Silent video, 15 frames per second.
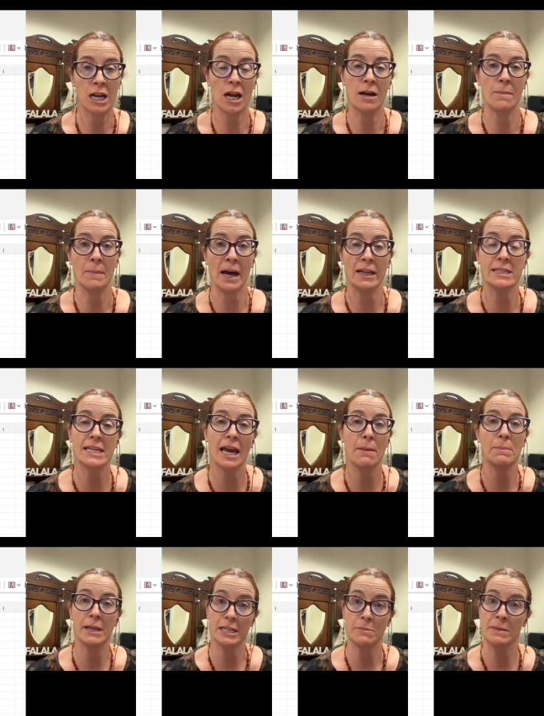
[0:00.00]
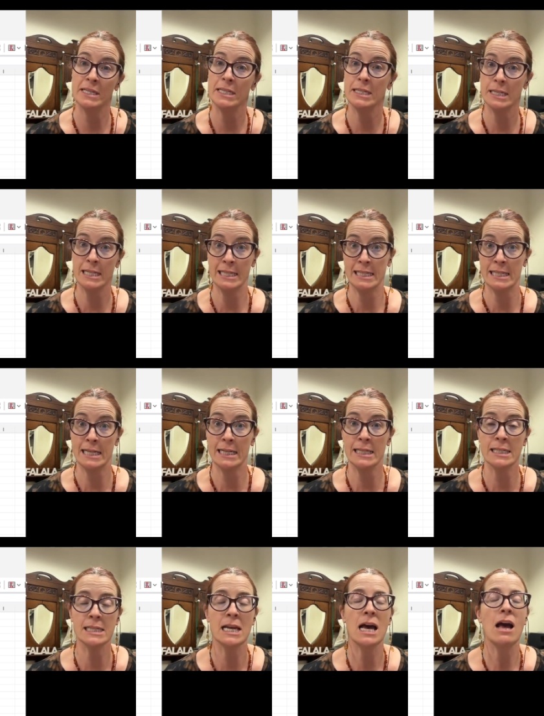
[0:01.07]
LTI placement
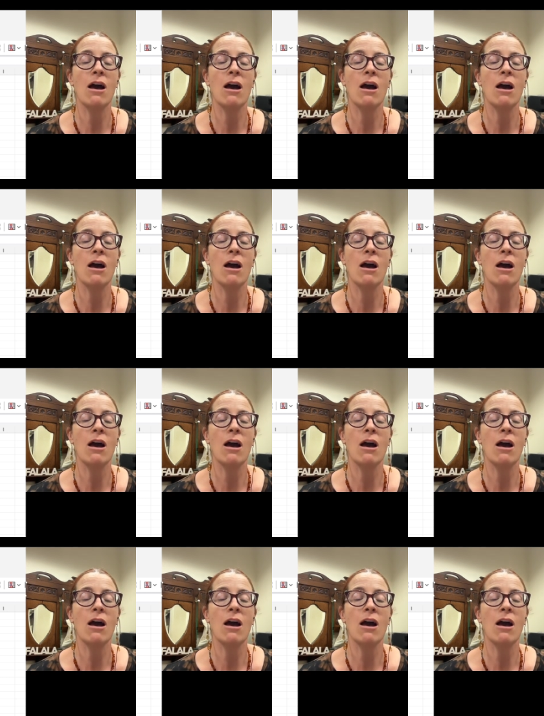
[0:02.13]
statistics